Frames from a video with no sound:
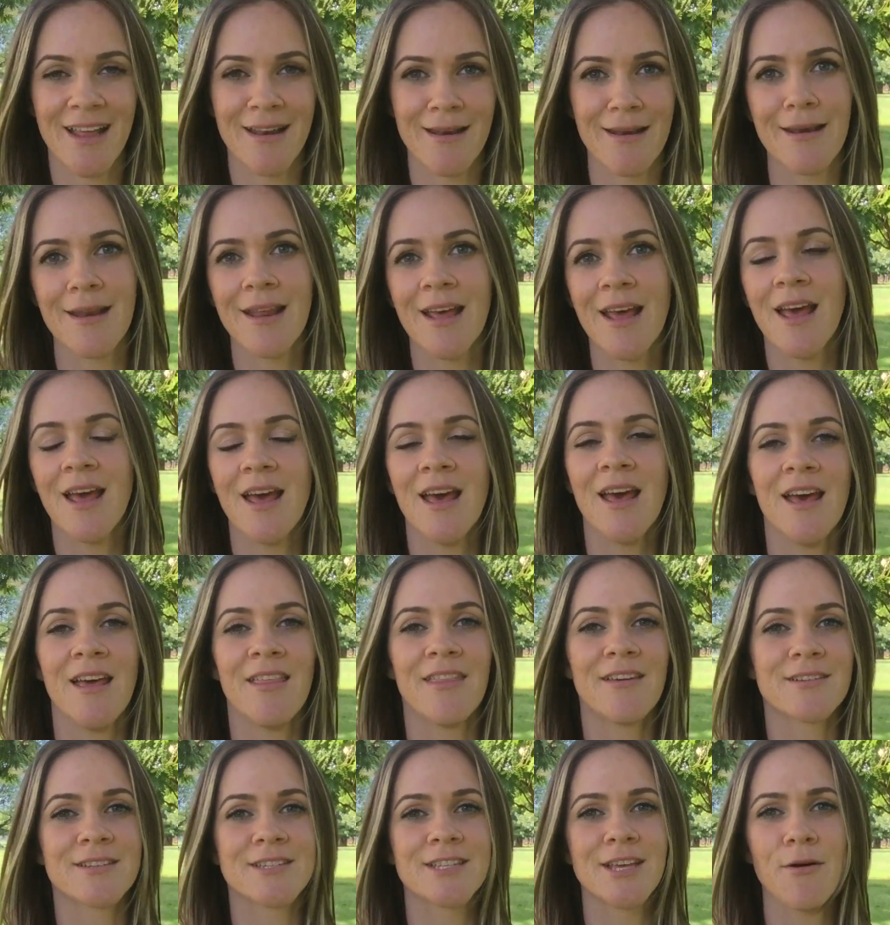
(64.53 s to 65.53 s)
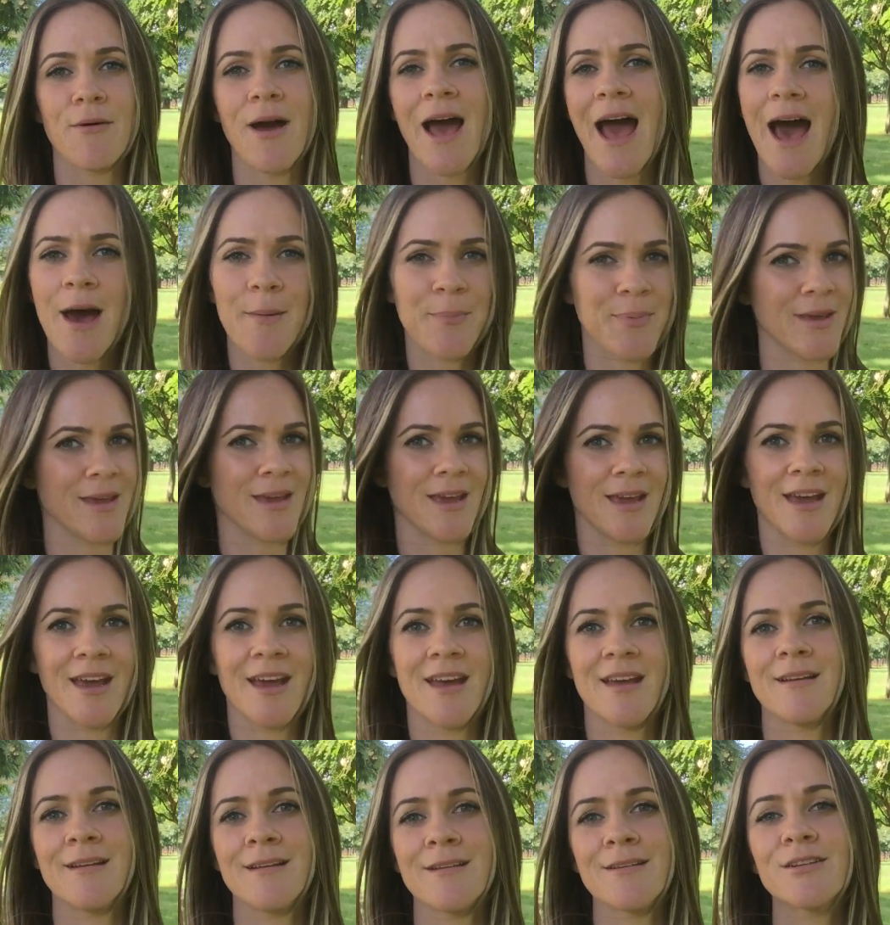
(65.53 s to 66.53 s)
and they're so happy
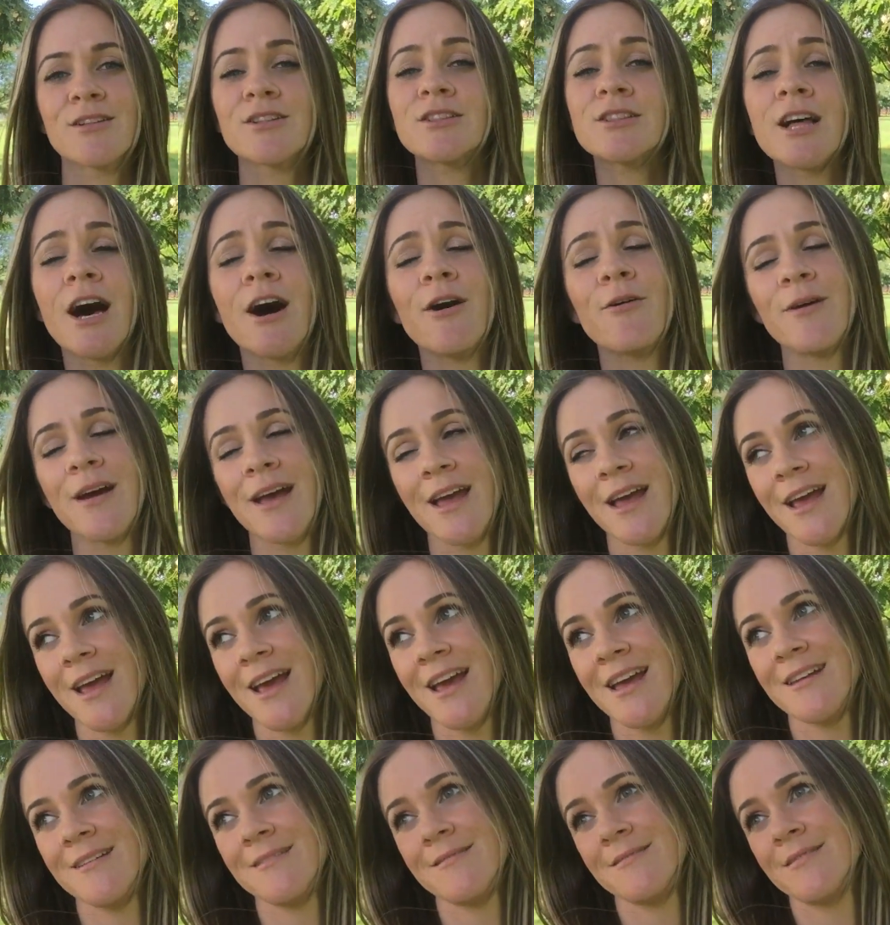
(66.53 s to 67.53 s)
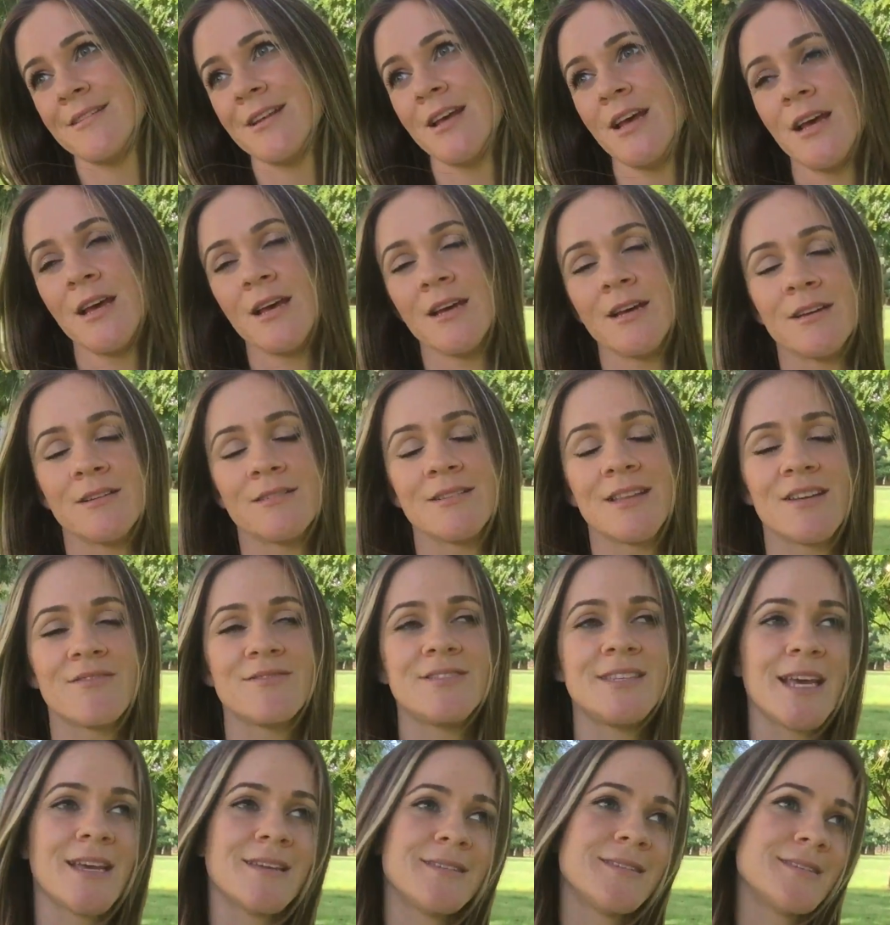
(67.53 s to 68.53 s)
and glowing and they
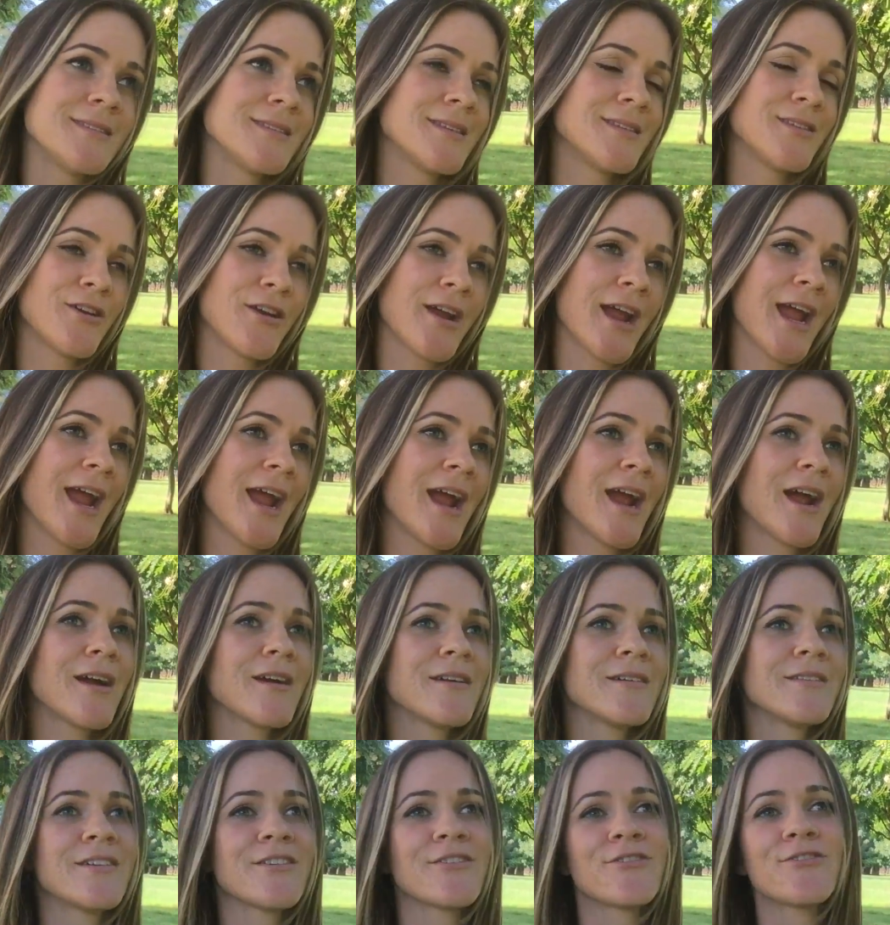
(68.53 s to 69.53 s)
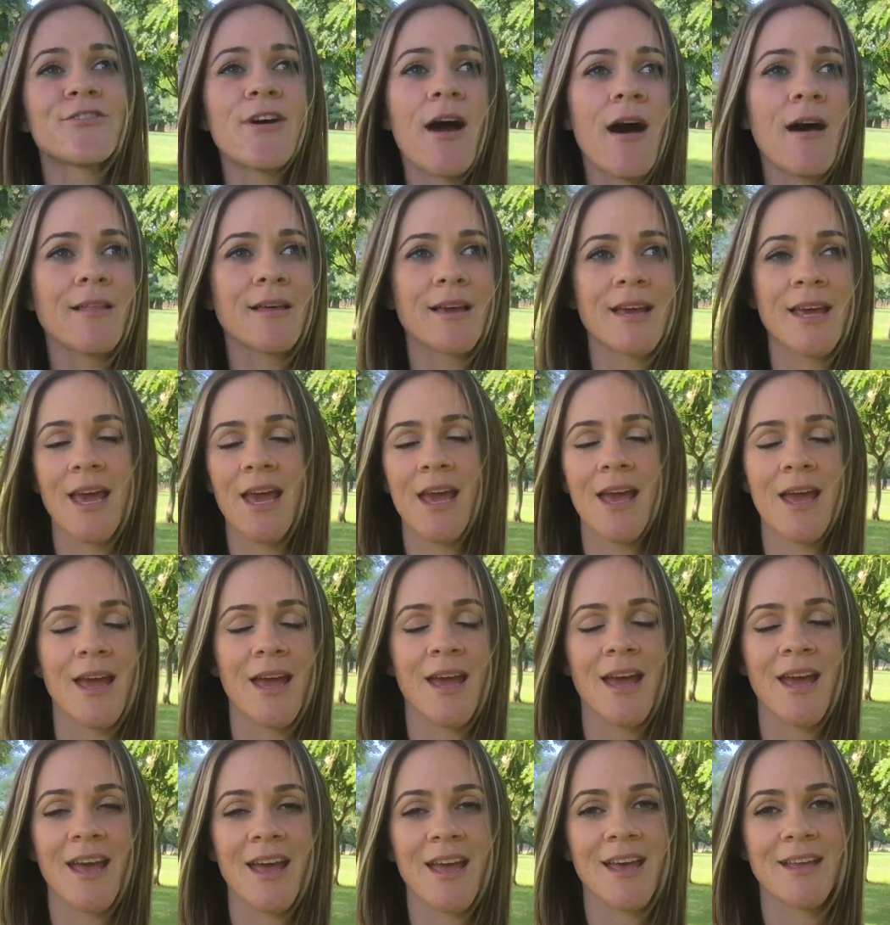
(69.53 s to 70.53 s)
have daisies in their hair and they're
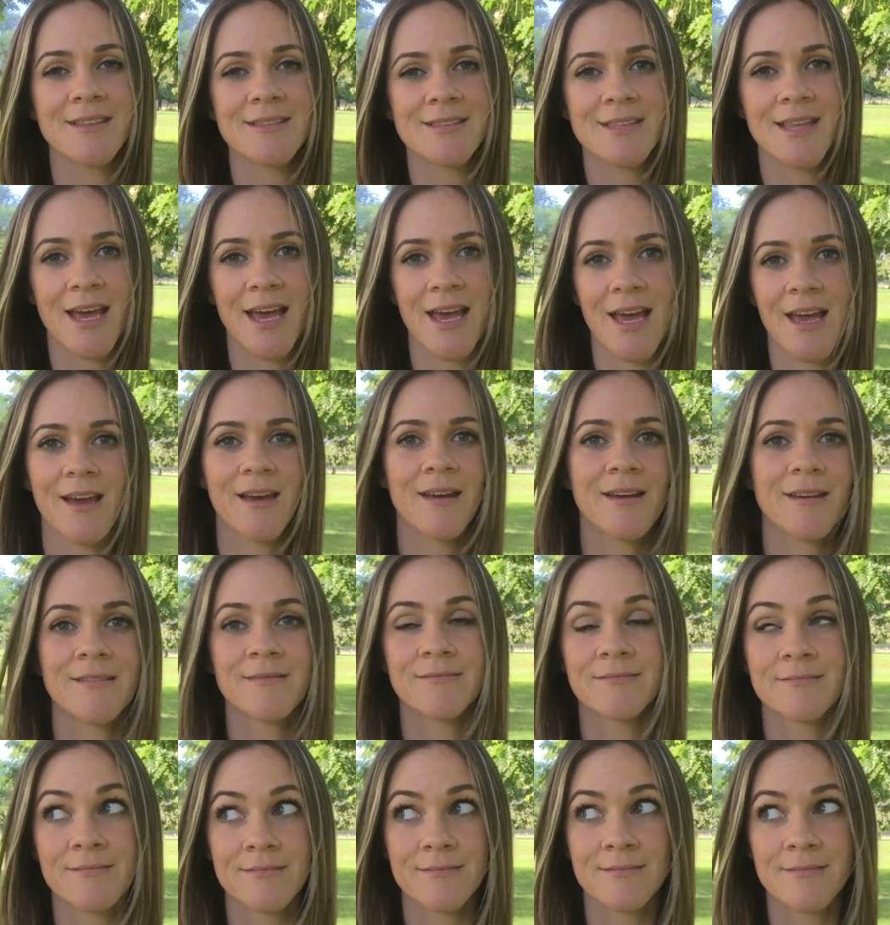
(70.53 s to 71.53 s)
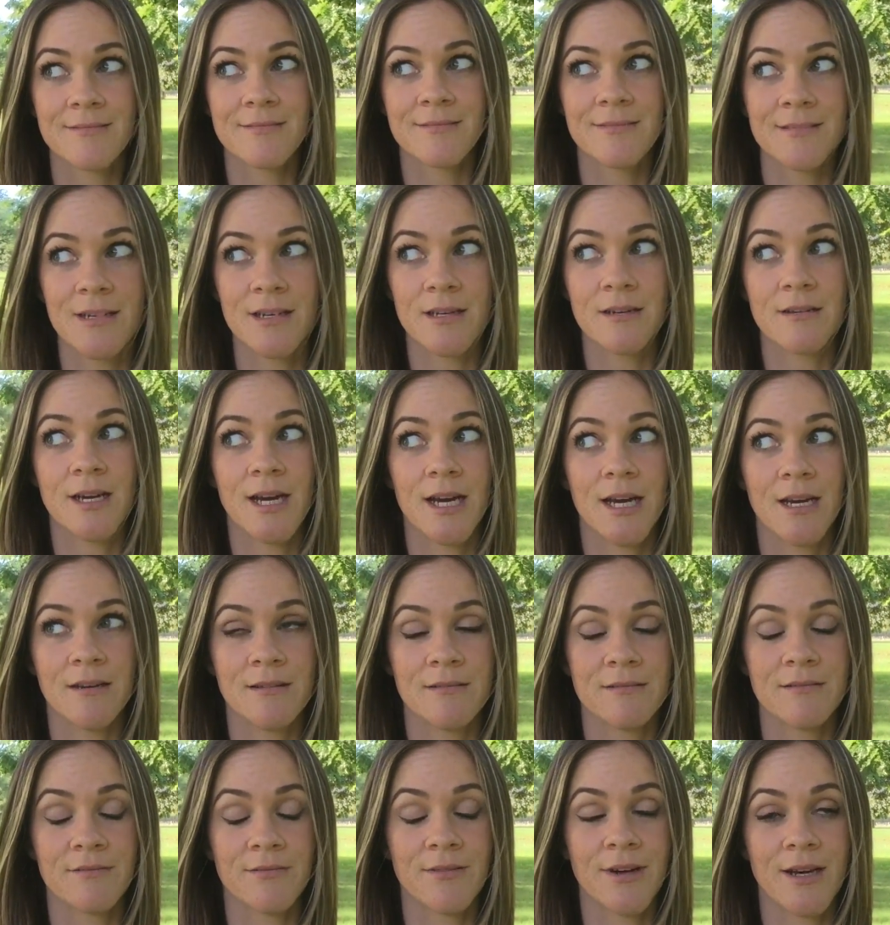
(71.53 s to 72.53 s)
frolicking. It's like, okay,
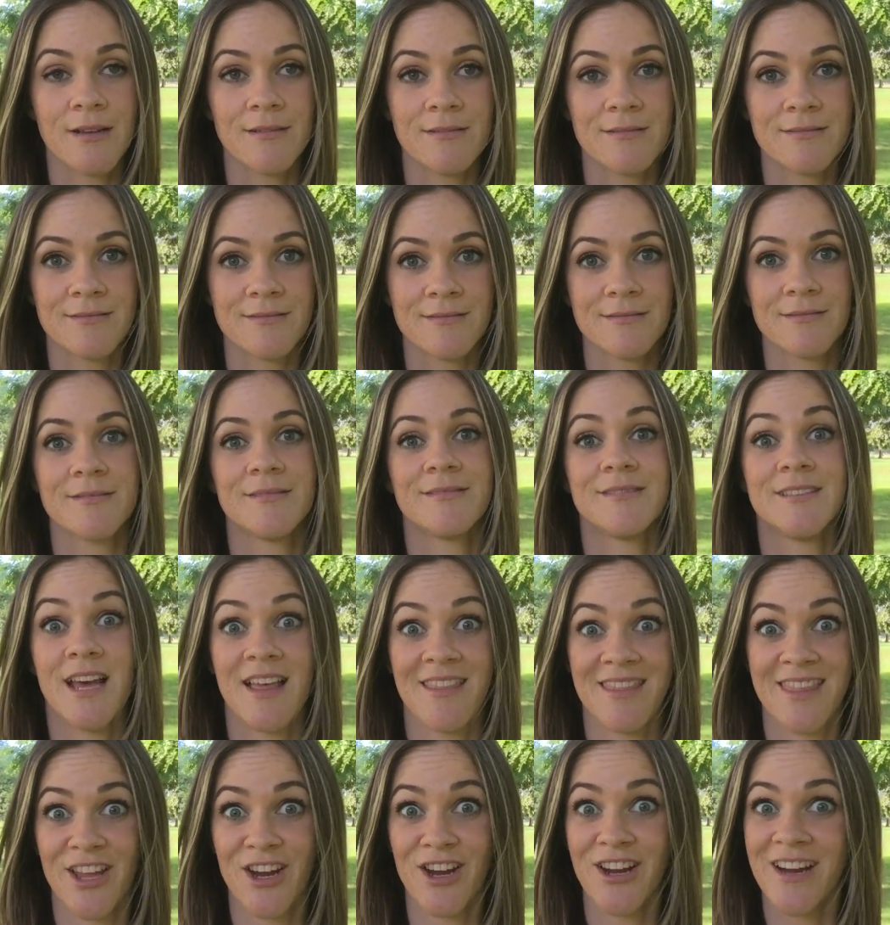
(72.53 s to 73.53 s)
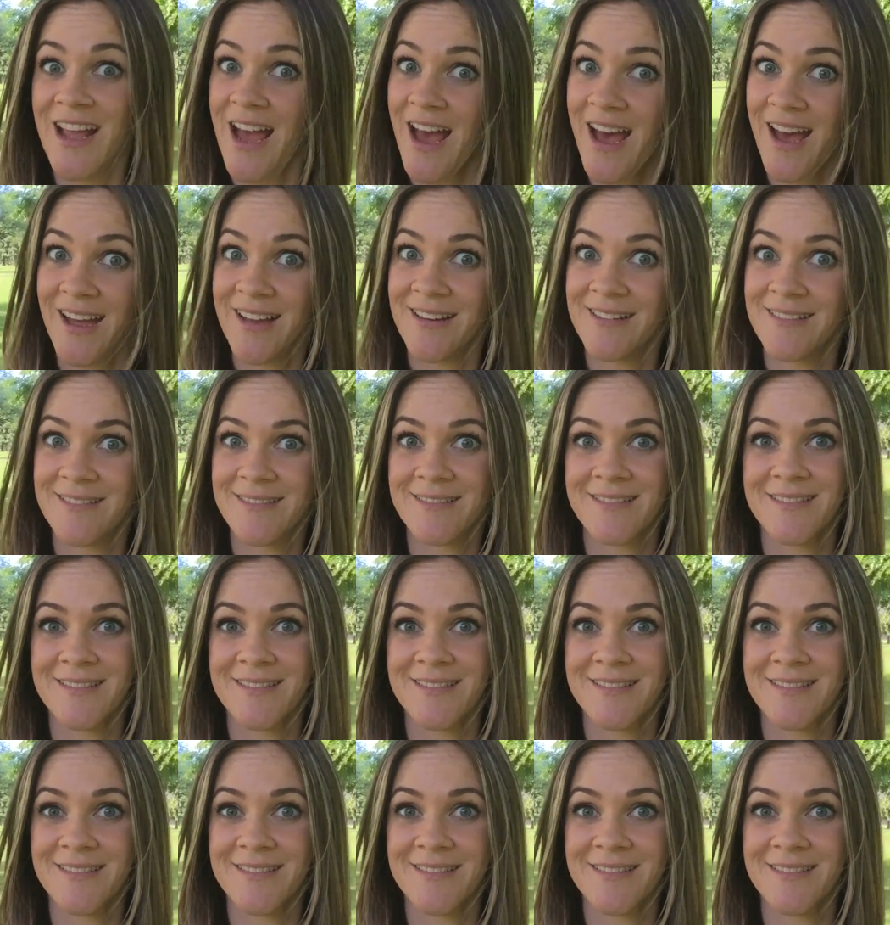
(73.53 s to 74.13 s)
well, not there yet.